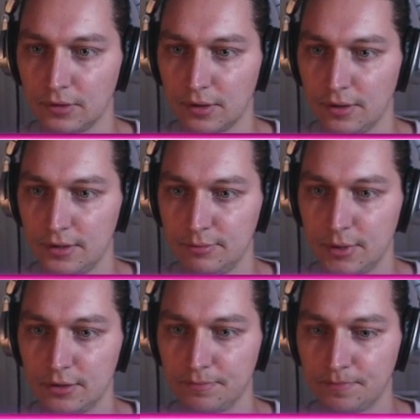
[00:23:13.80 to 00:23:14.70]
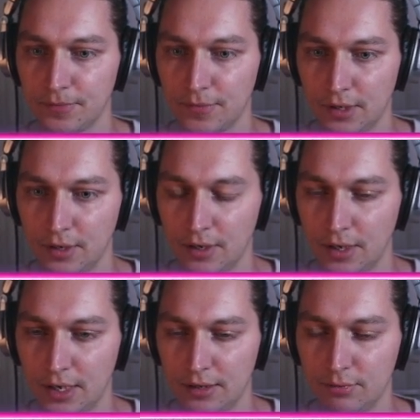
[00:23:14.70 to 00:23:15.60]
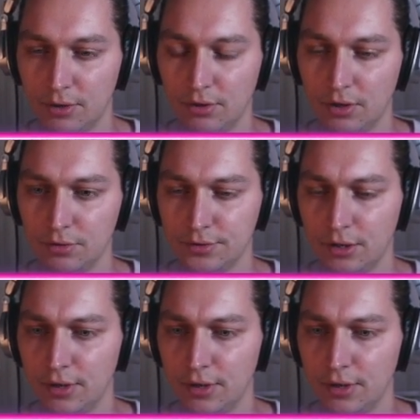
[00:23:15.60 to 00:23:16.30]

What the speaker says: this bit. And if we reload now,